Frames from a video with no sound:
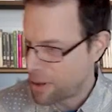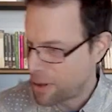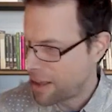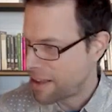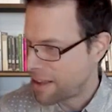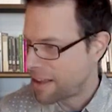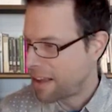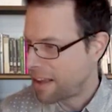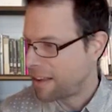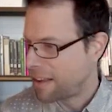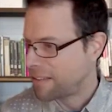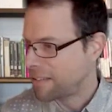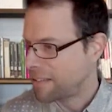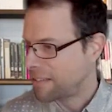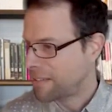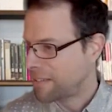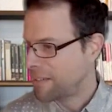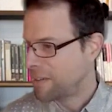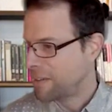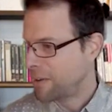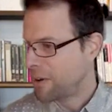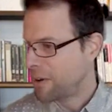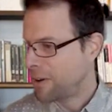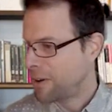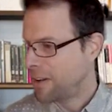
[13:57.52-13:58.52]
May I
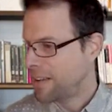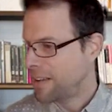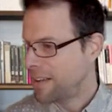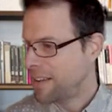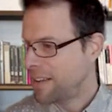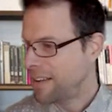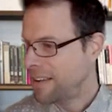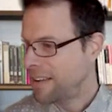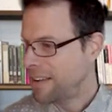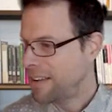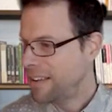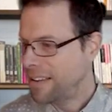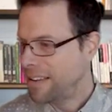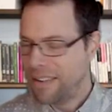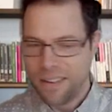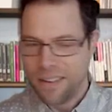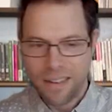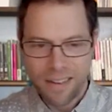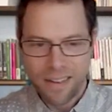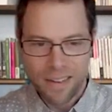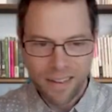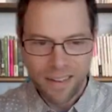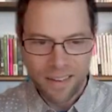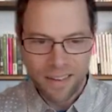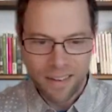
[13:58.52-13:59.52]
ask the colleague
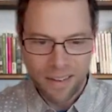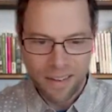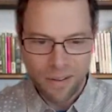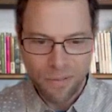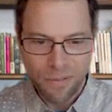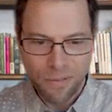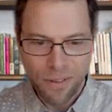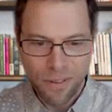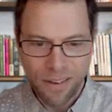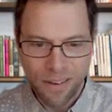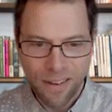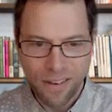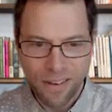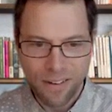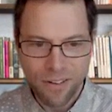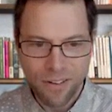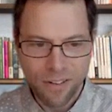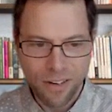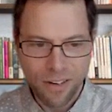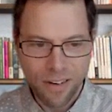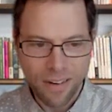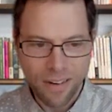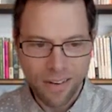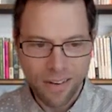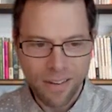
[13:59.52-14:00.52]
if they can
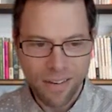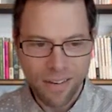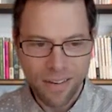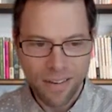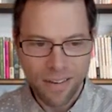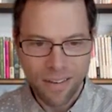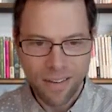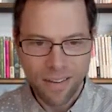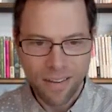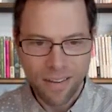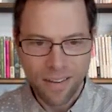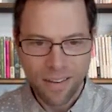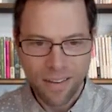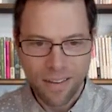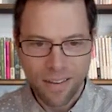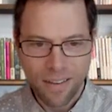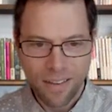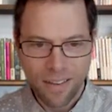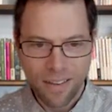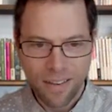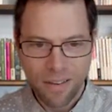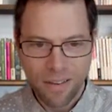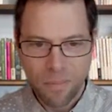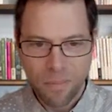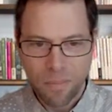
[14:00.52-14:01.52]
share?
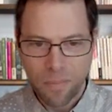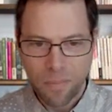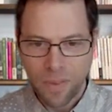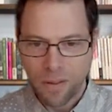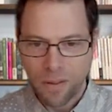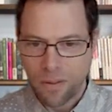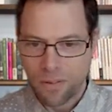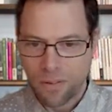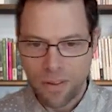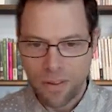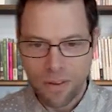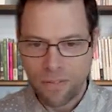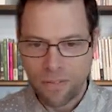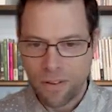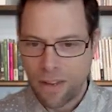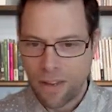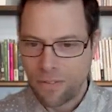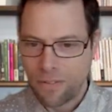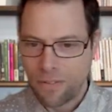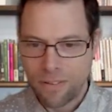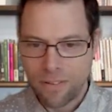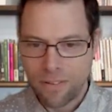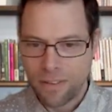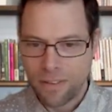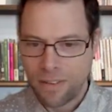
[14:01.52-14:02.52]
Because I've
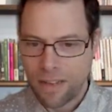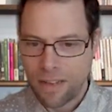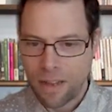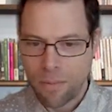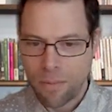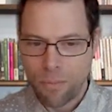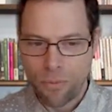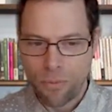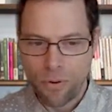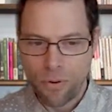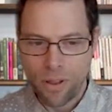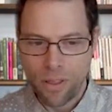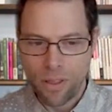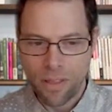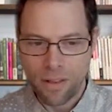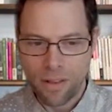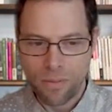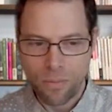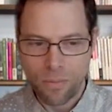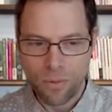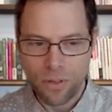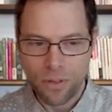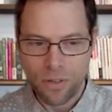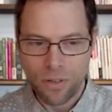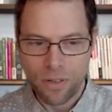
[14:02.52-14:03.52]
never seen a
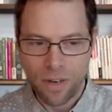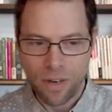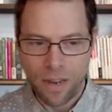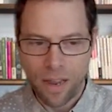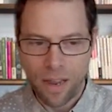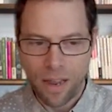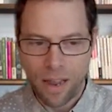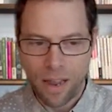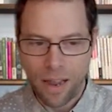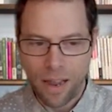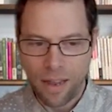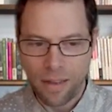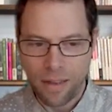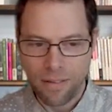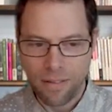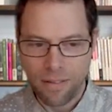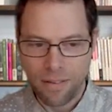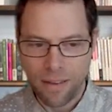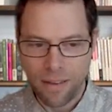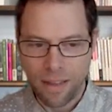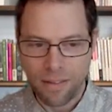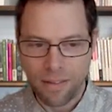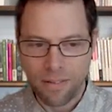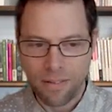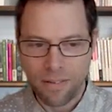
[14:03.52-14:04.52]
breathing which
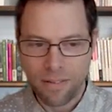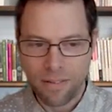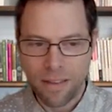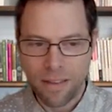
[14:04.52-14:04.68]
ends and